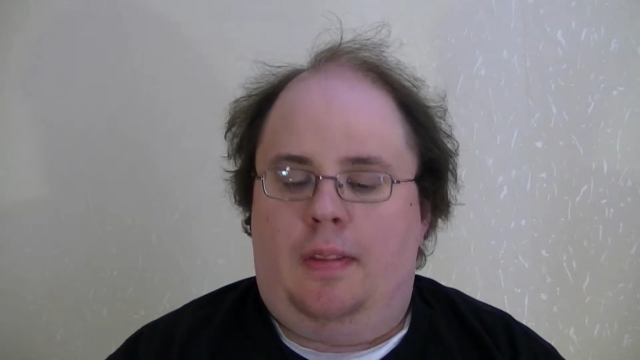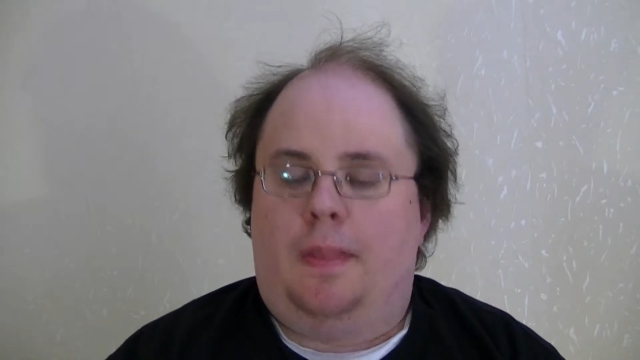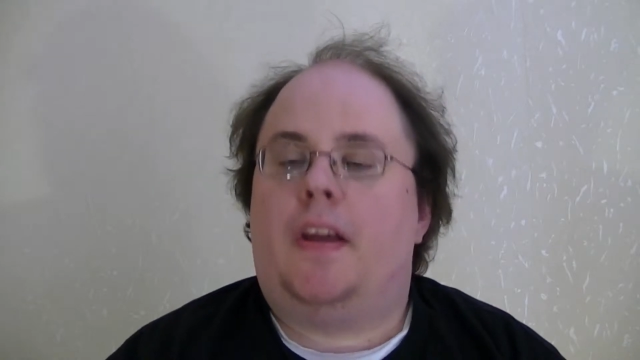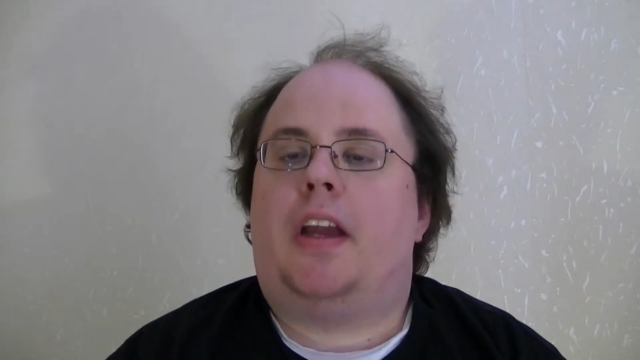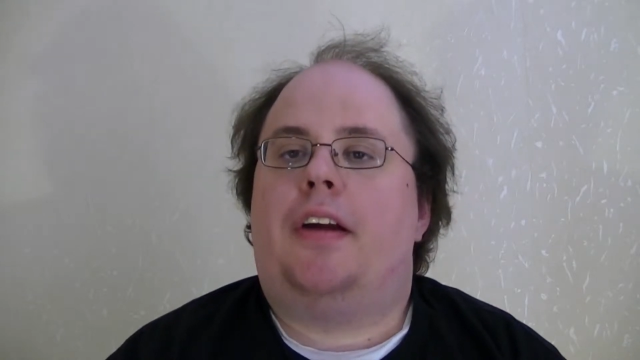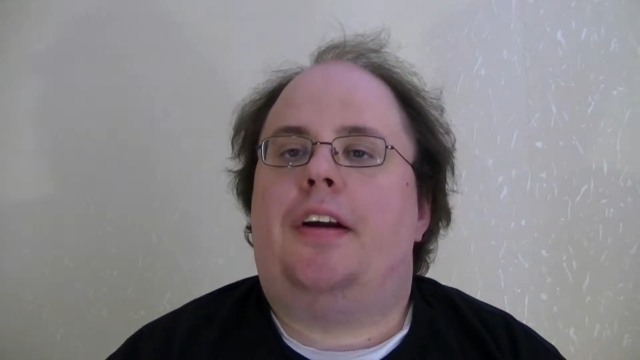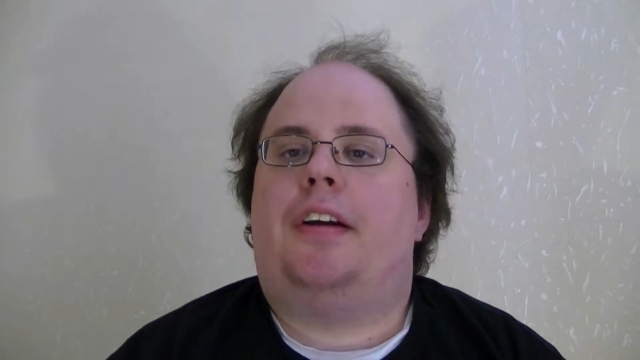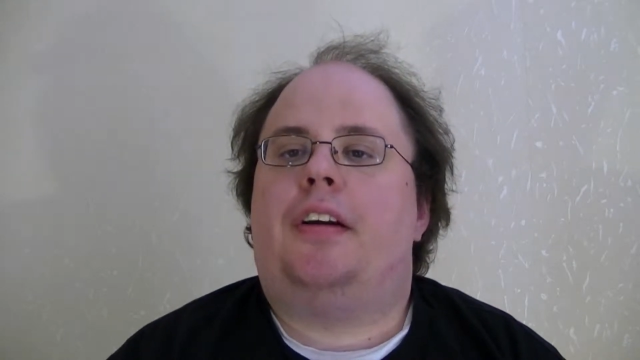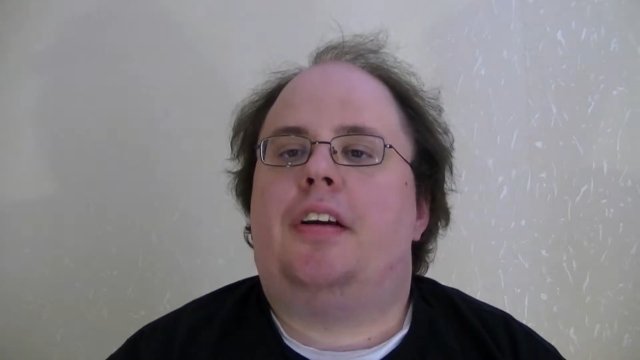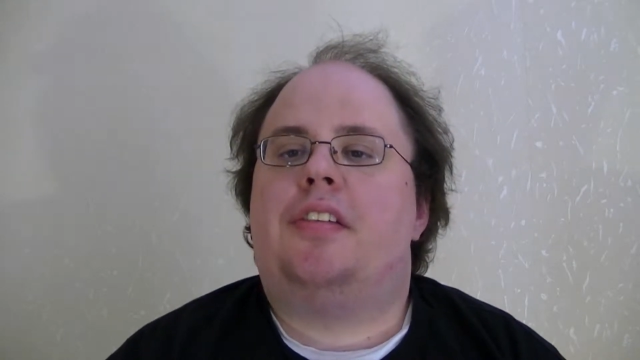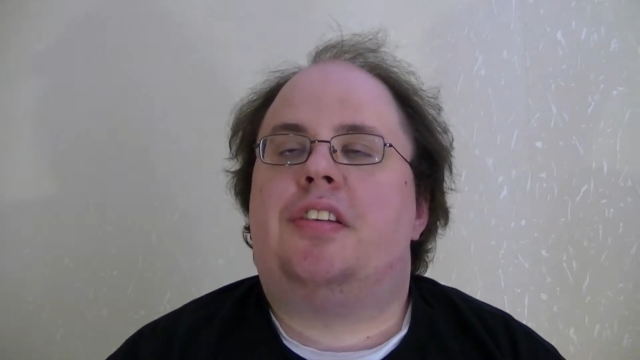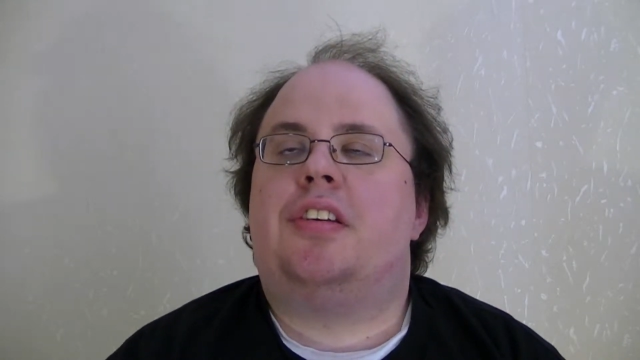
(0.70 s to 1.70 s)
The year
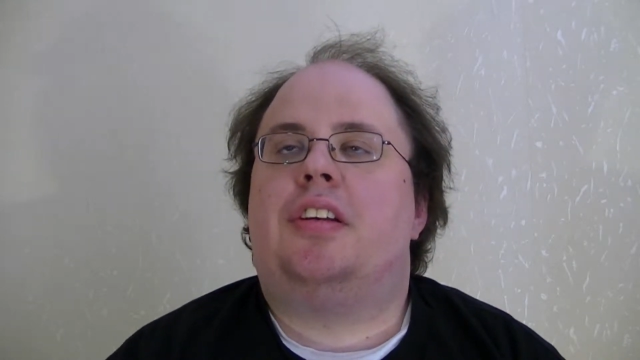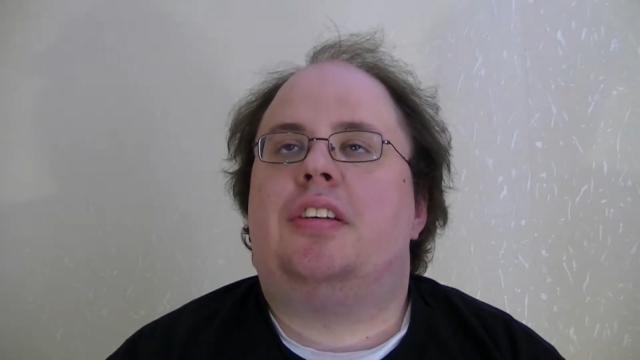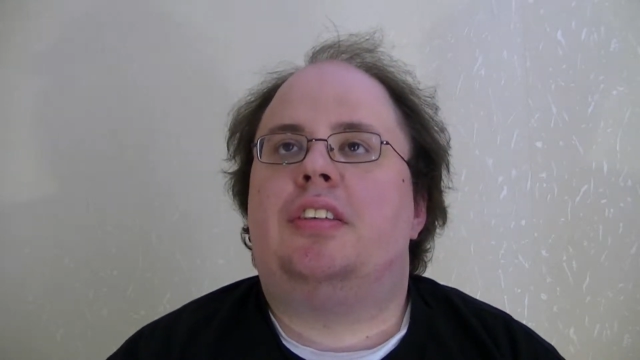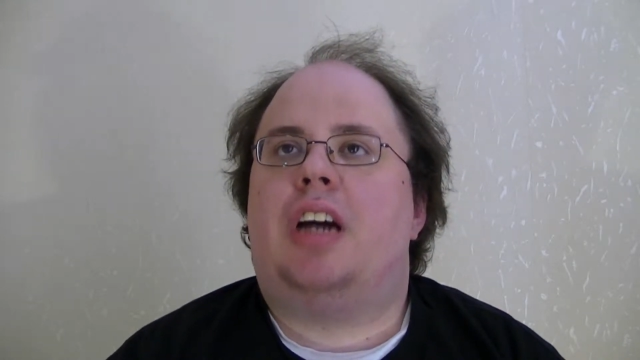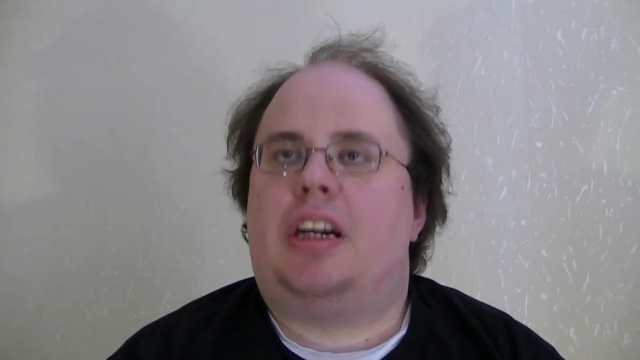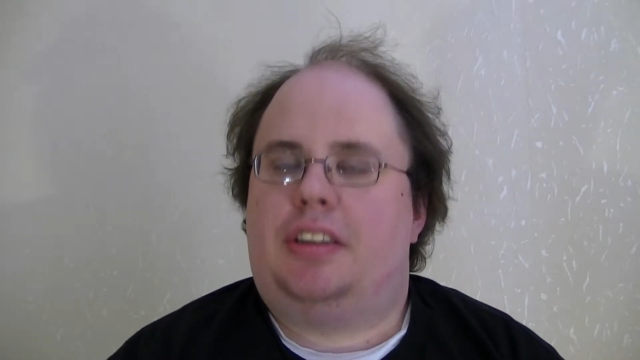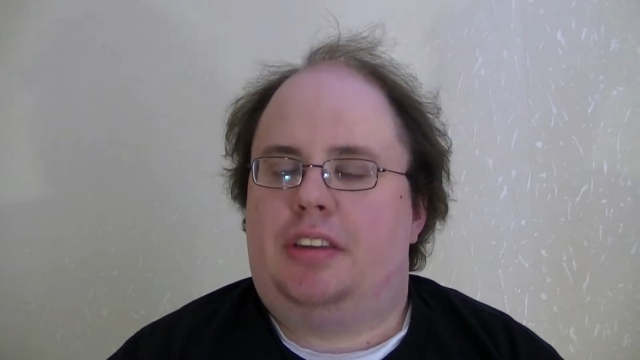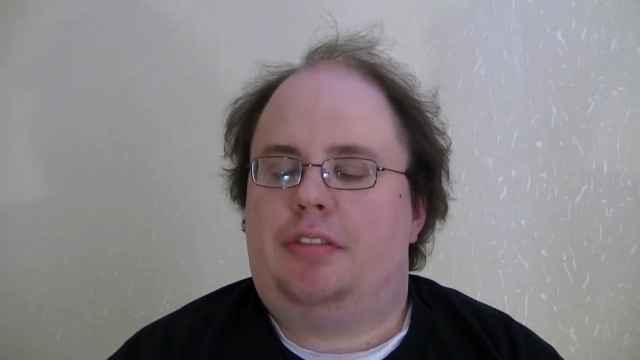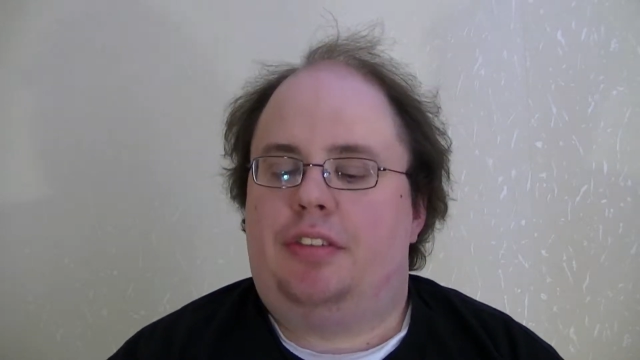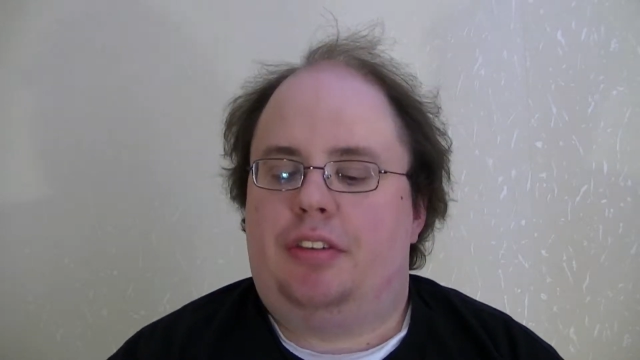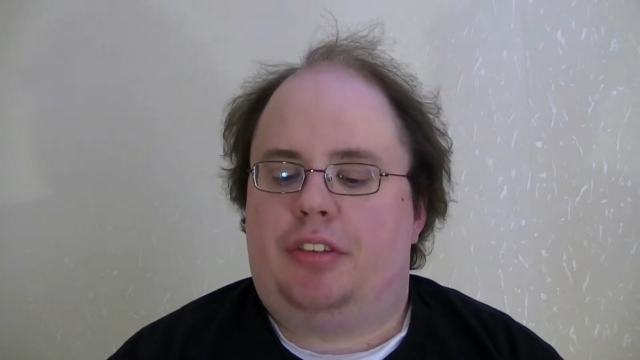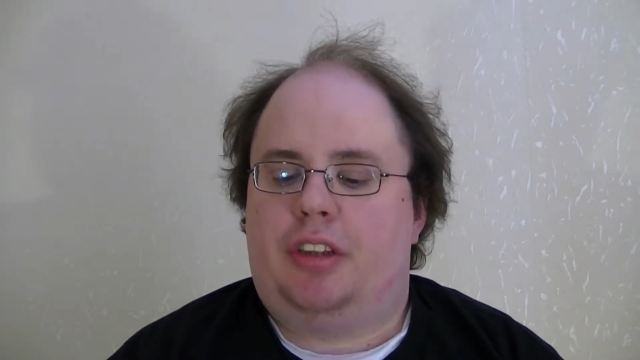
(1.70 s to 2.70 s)
is
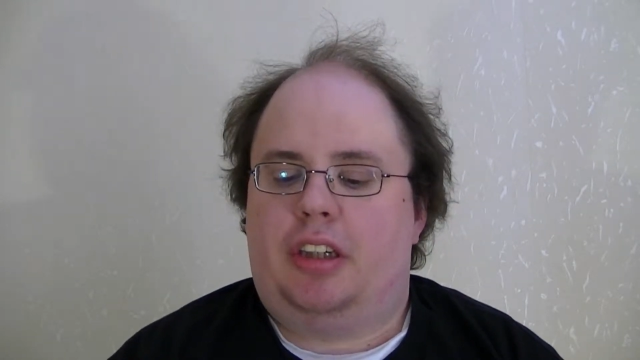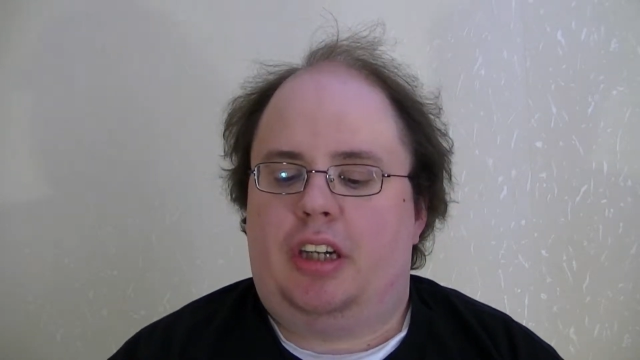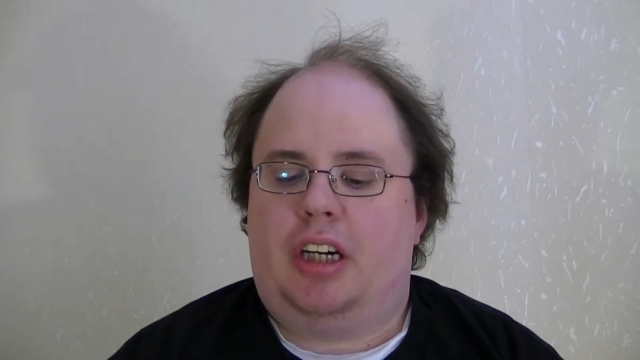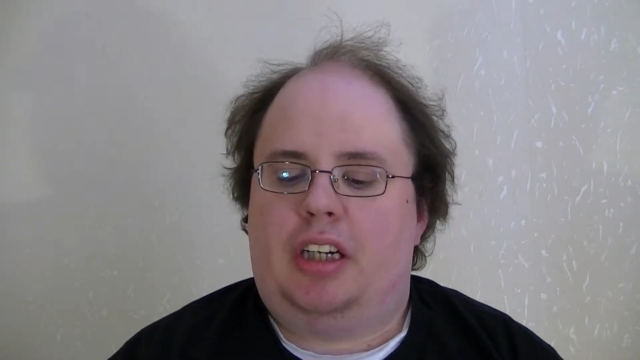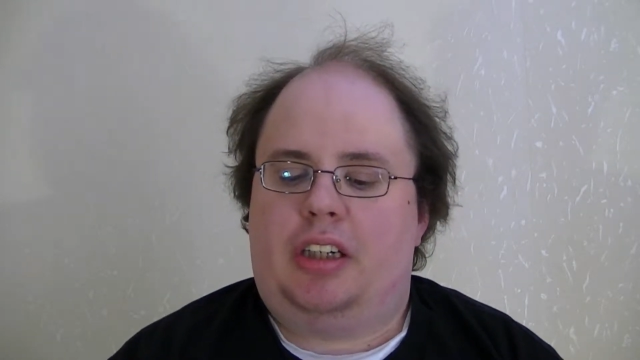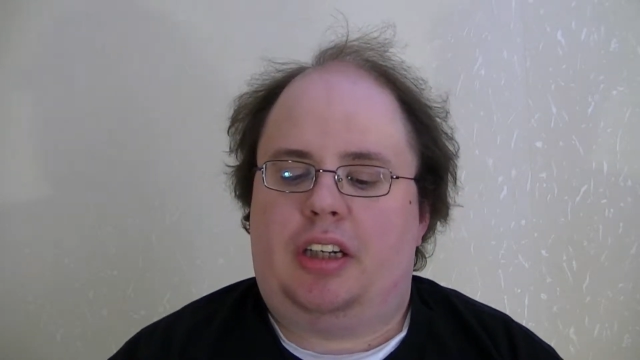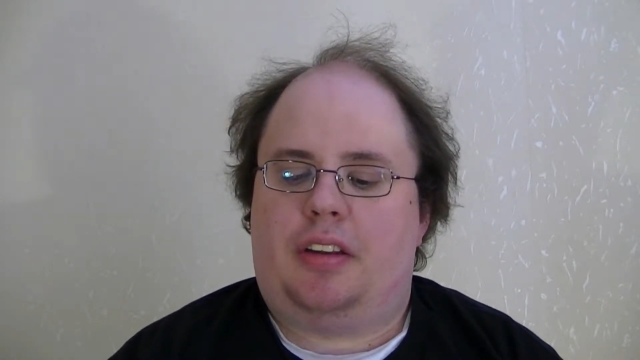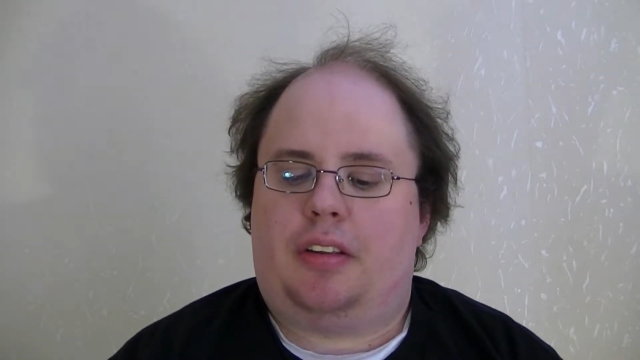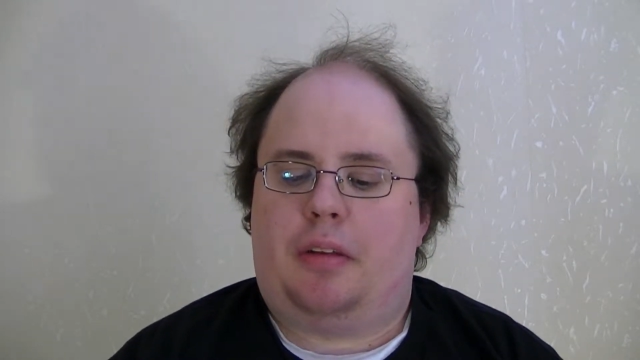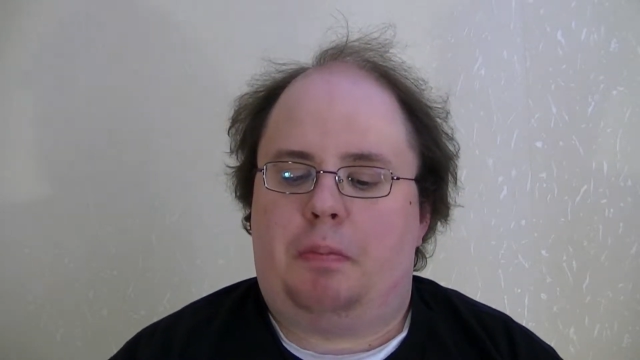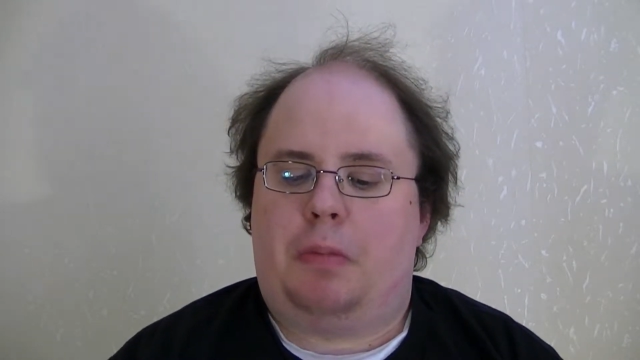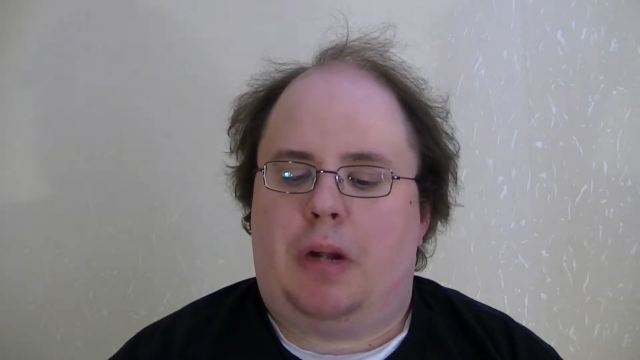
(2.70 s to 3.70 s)
1959 and
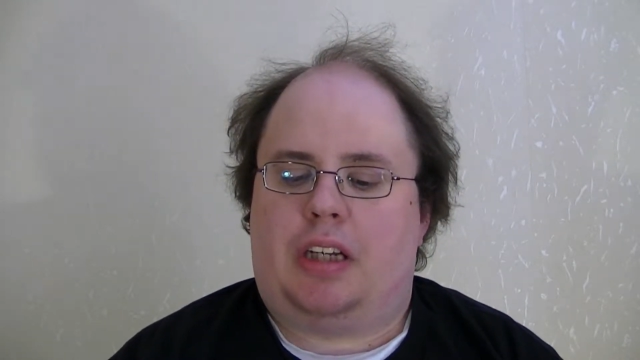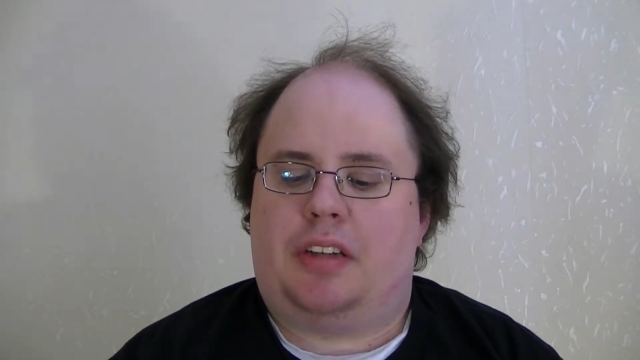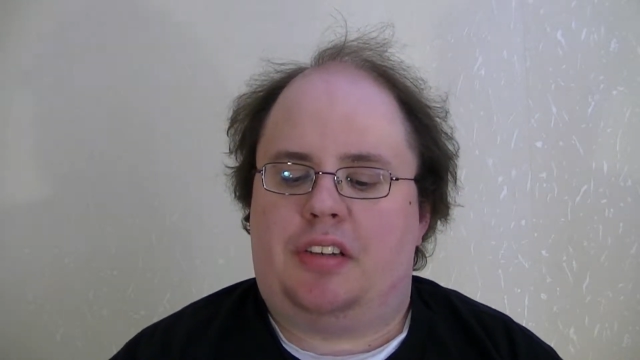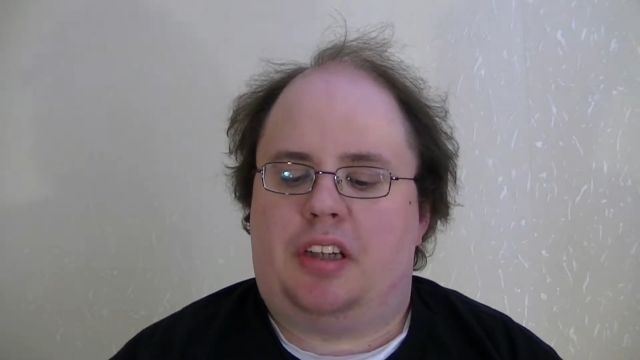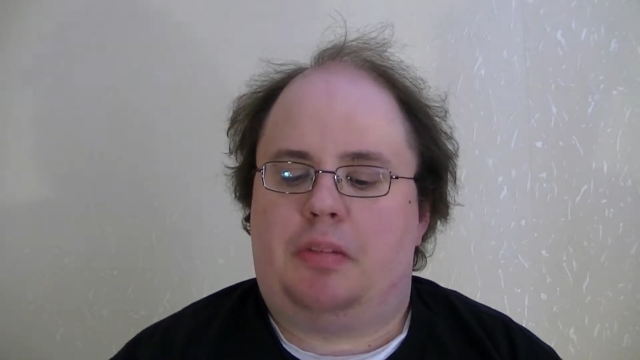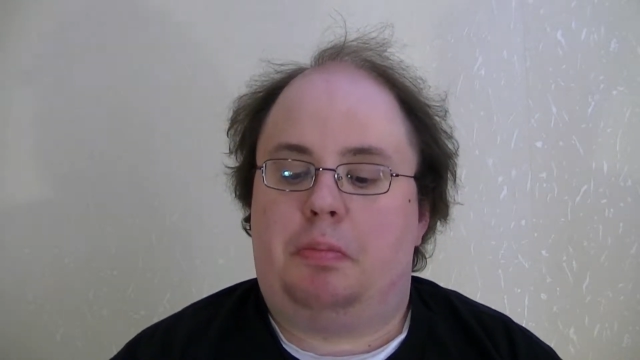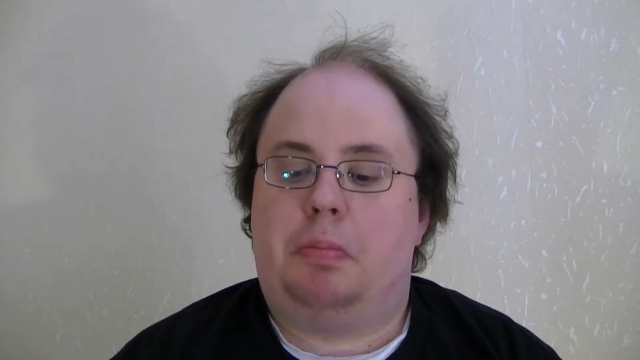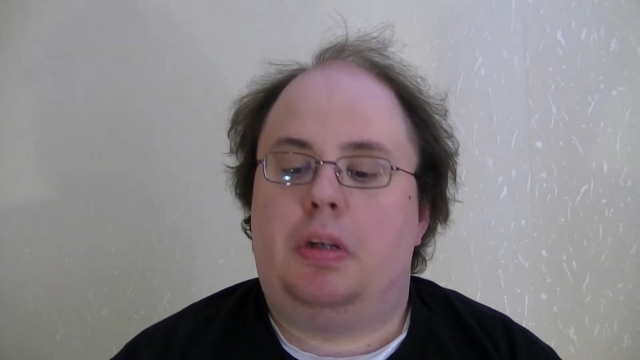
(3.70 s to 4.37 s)
the magazine